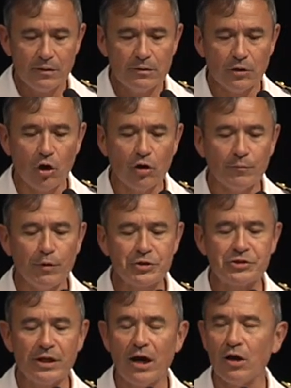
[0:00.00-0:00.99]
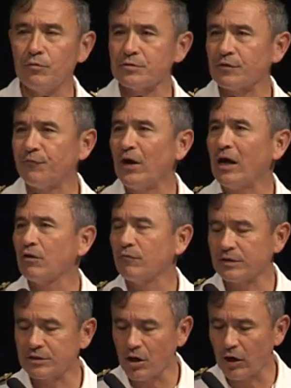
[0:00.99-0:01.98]
Nolan Bushnell, who was the founder of
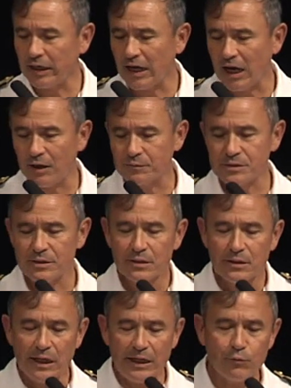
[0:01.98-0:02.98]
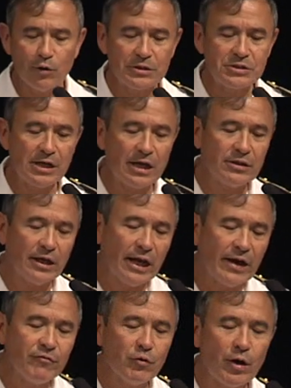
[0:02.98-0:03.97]
Atari Games, he once said that
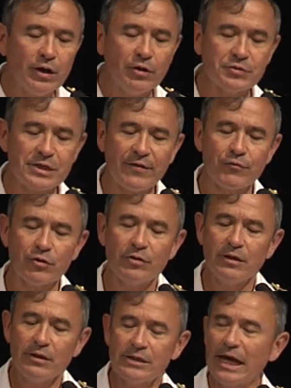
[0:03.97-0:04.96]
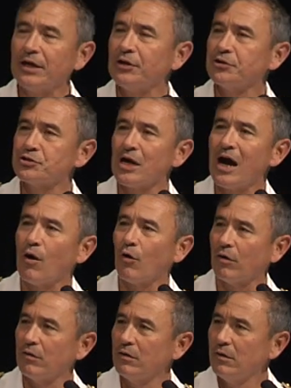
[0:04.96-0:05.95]
everyone who's ever taken a shower
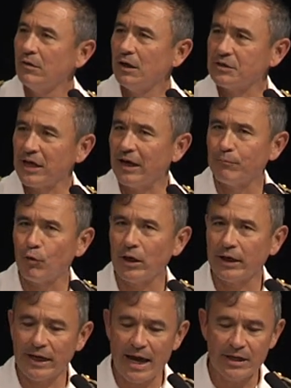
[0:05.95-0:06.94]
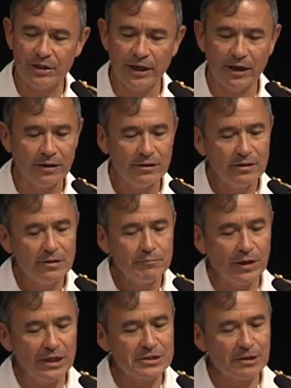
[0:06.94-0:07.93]
has had a brilliant idea.
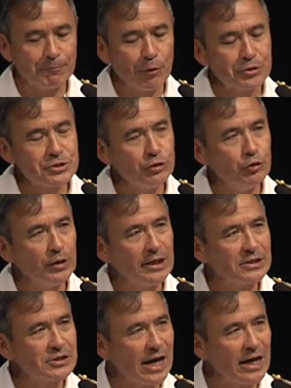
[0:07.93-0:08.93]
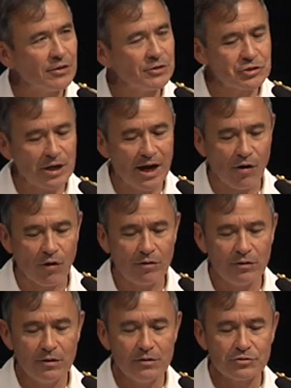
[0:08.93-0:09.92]
But it's the person who gets out of the shower,
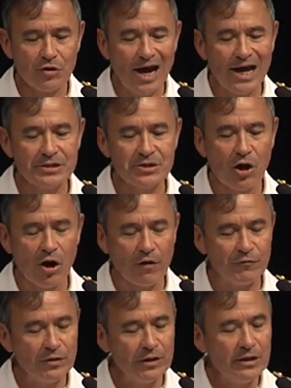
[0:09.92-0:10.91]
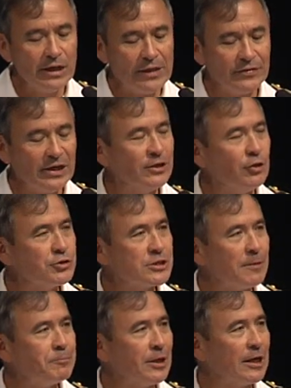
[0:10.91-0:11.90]
dries off, and then do
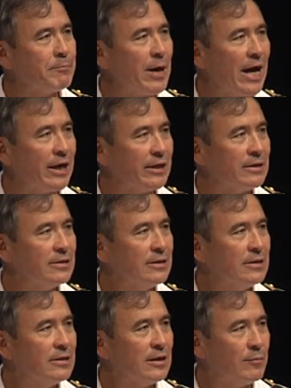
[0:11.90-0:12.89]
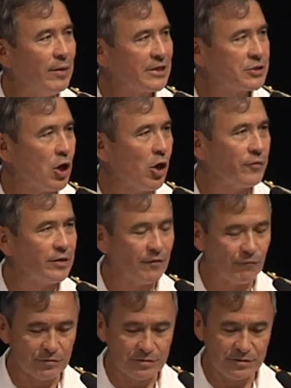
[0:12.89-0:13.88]
something about it that makes all the
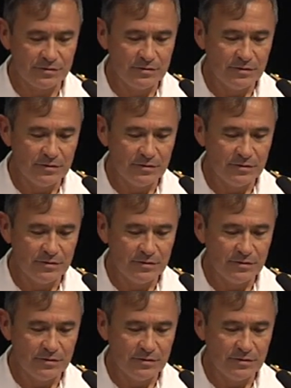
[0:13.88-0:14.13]
difference.